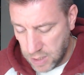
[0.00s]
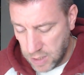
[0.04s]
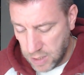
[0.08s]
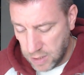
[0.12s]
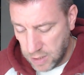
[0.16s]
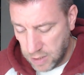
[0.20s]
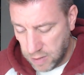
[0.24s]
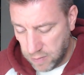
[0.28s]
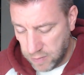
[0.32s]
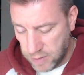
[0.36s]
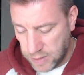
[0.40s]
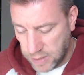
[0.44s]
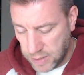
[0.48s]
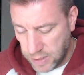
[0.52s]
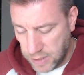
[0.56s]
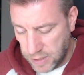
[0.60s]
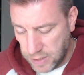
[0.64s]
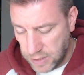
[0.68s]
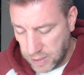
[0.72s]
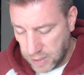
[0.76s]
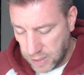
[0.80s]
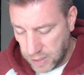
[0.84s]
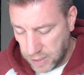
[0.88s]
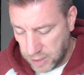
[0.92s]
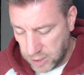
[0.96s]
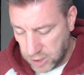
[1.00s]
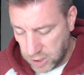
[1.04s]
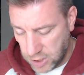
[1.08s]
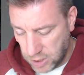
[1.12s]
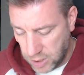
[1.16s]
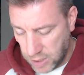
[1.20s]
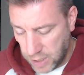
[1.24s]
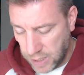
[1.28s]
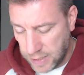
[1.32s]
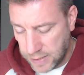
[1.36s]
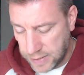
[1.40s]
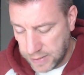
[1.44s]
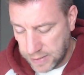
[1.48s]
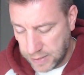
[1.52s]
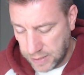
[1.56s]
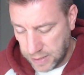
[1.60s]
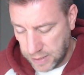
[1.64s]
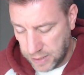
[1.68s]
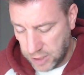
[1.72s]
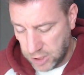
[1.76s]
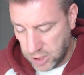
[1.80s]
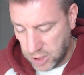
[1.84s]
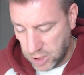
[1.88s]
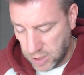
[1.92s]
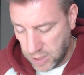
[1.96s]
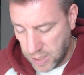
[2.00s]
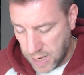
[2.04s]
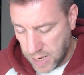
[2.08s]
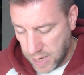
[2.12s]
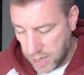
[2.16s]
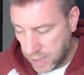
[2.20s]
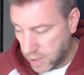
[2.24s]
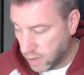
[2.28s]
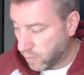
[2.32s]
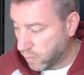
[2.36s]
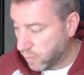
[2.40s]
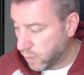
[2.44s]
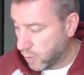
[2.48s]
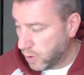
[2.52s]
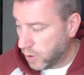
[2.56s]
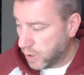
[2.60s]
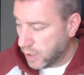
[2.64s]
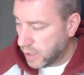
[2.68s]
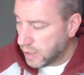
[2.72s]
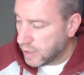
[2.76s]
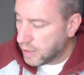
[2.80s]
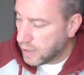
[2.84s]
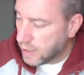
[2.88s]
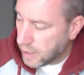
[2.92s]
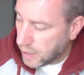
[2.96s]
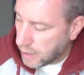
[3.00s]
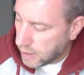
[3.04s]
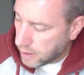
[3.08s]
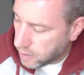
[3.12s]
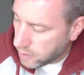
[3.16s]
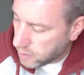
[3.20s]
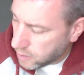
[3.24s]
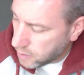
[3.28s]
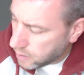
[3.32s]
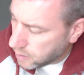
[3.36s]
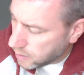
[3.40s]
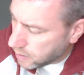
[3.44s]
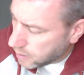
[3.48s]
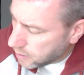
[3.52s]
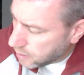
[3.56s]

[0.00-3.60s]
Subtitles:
There is an installation guide, work indicator.